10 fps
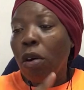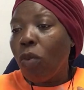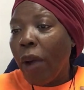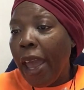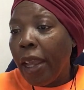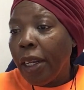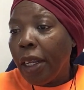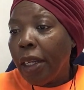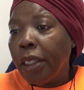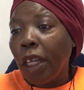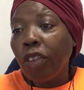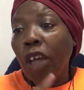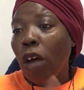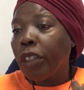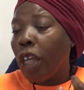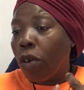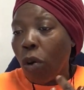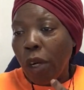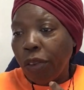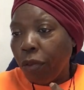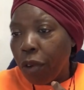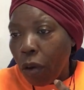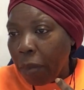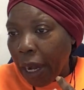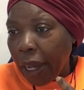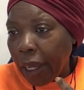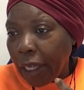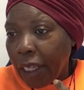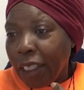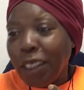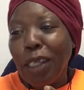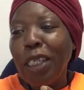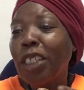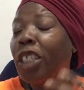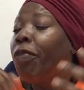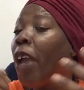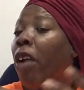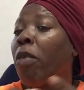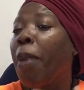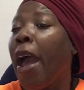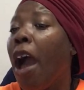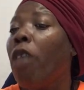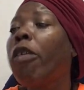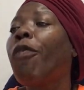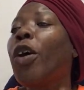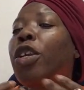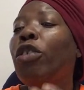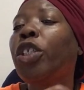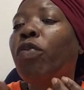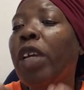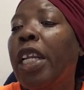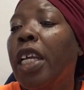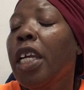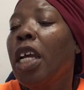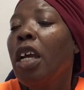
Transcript: awake, the thoughts are going through your mind. So this is very powerful for you to really,